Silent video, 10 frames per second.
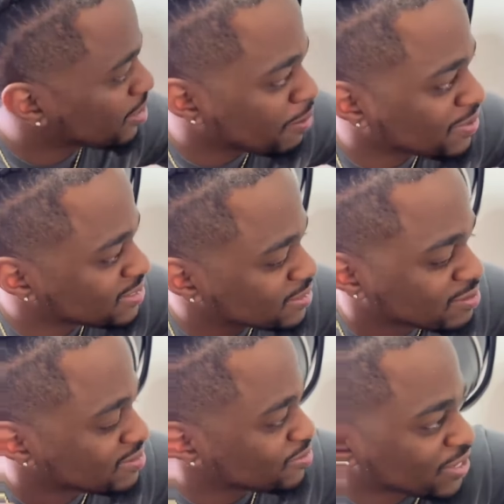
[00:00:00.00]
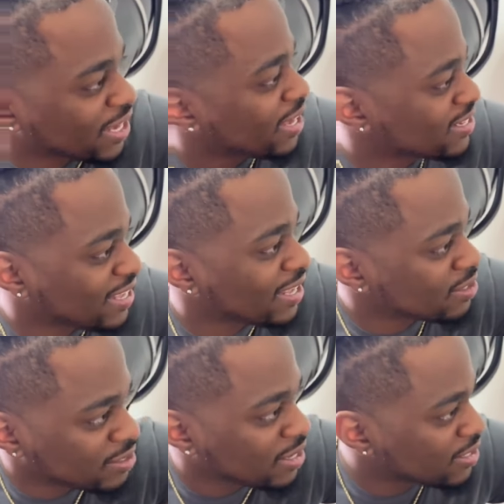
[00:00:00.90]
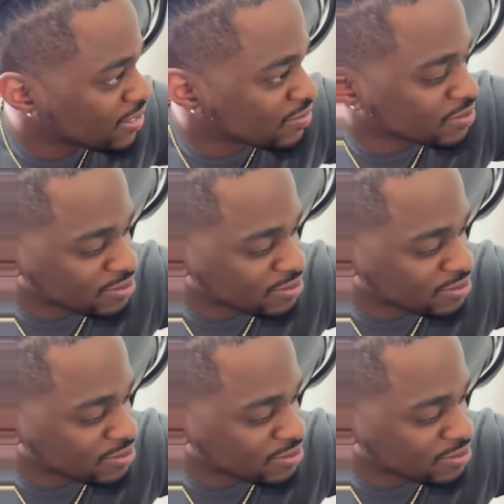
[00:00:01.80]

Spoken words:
I'm gonna just recant that. I ain't even.